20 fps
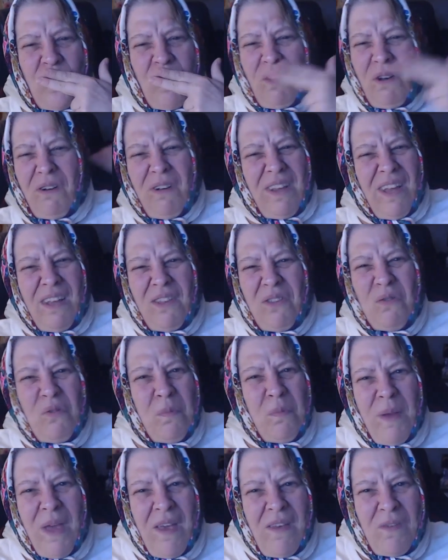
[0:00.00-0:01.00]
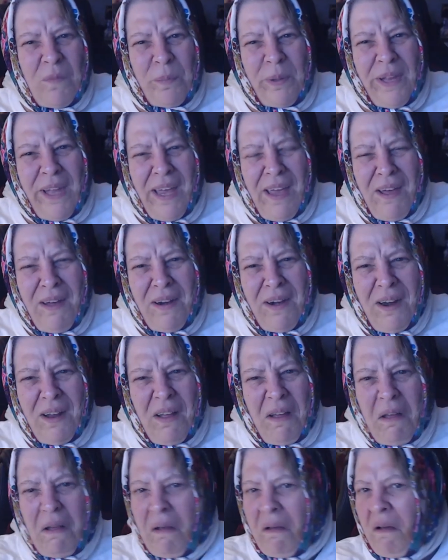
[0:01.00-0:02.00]
that new bass player,
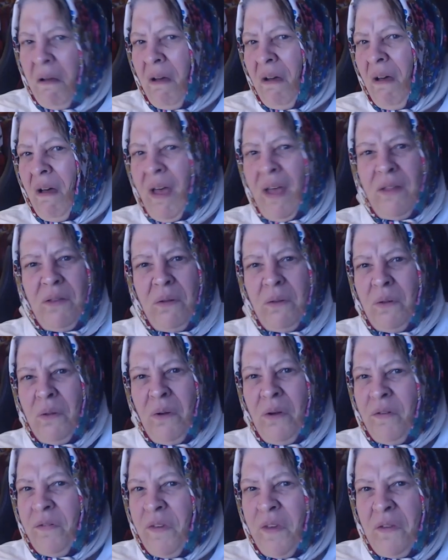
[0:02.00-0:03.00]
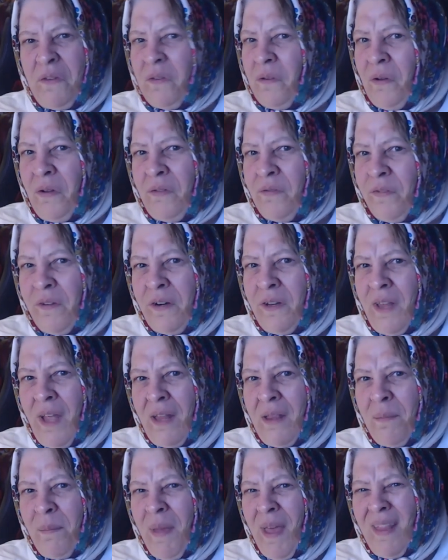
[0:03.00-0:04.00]
oh, I don't know if he's good for
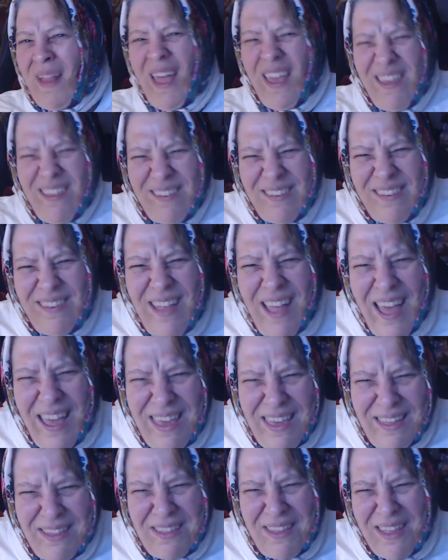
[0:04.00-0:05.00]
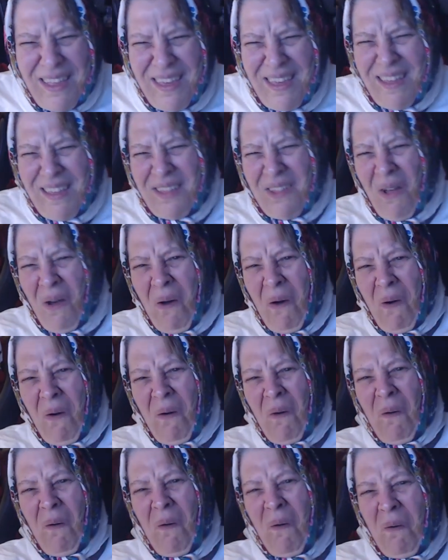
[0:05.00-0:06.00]
that band. I
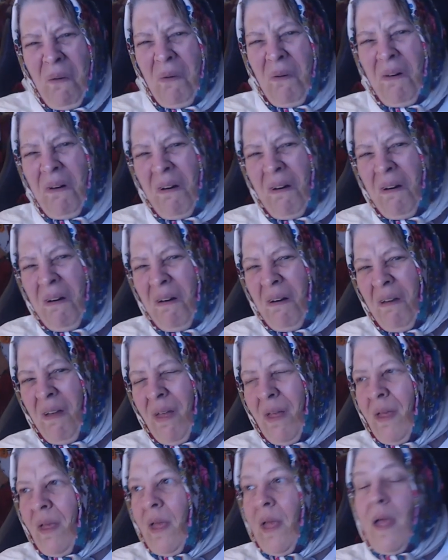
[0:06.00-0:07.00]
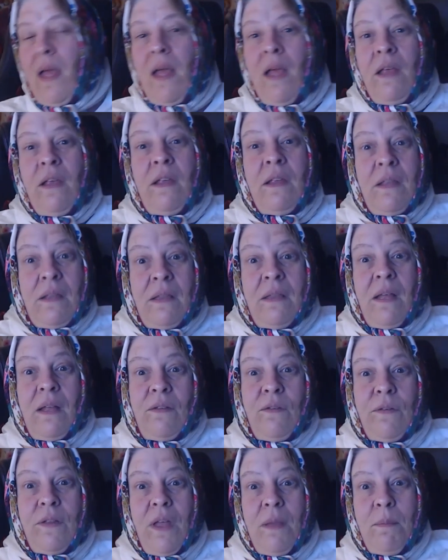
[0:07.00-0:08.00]
know.
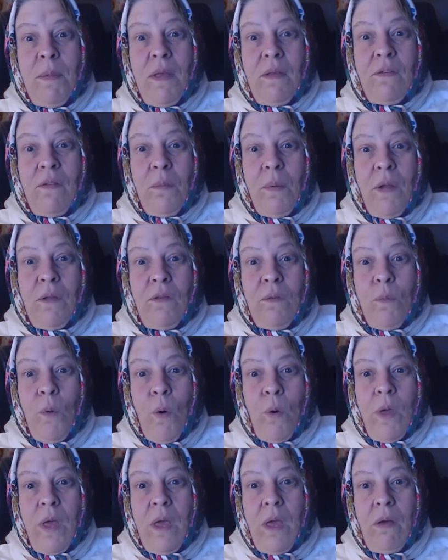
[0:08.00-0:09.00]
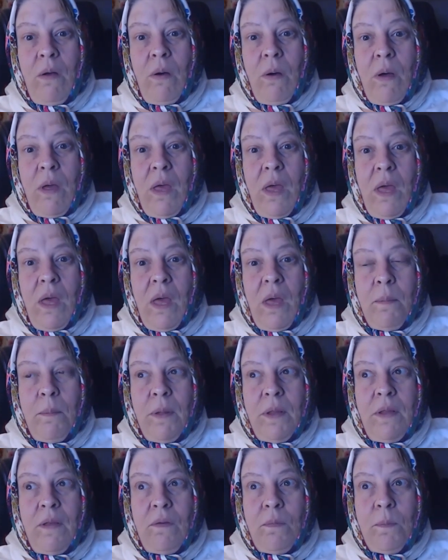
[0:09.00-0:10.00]
That's what I miss about smoking. Okay,
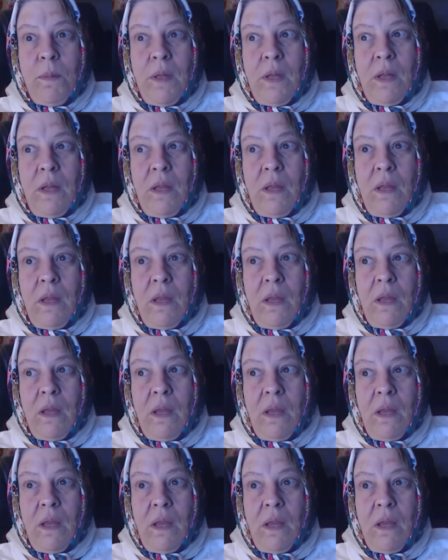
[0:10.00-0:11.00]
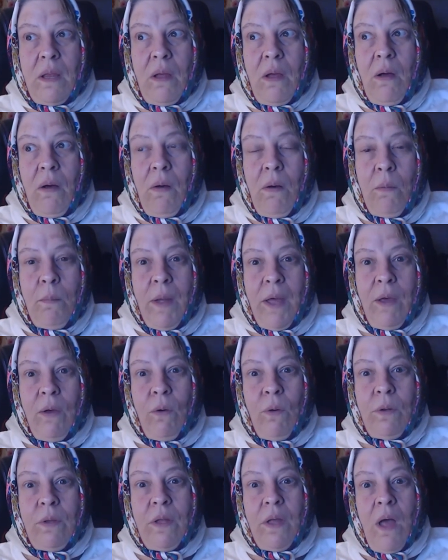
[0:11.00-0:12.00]
but it's been, oh my
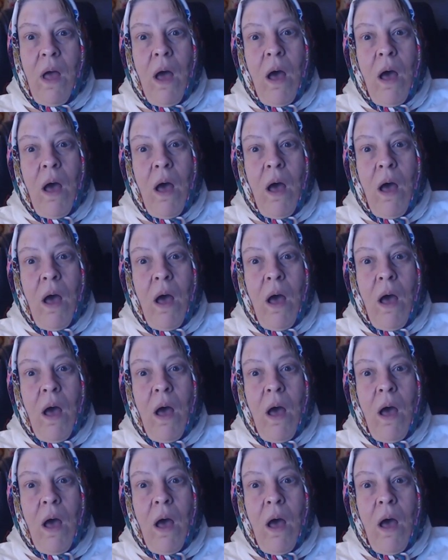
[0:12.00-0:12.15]
goodness,